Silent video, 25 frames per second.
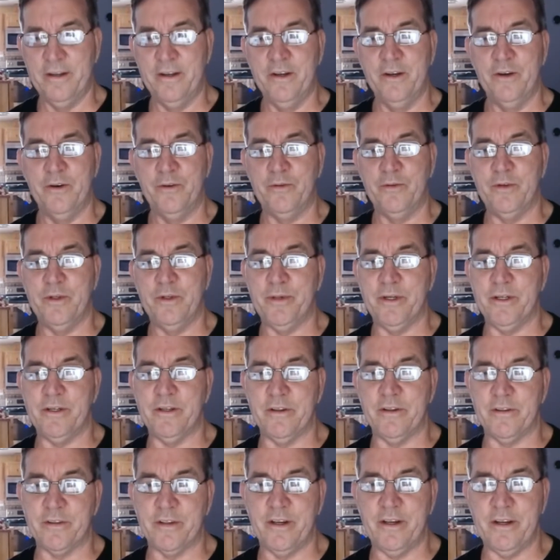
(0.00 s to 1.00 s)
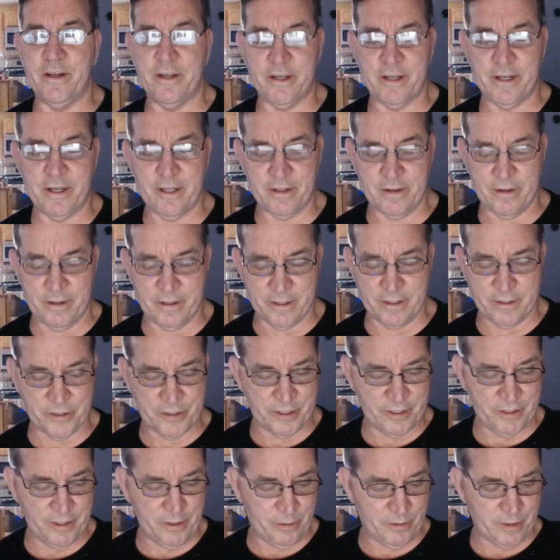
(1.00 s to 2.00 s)
We'll put this thing together and I'll
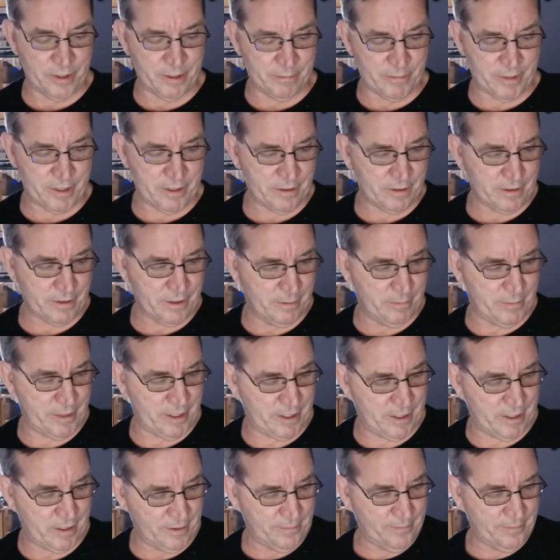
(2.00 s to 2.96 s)
show you what I'm talking about.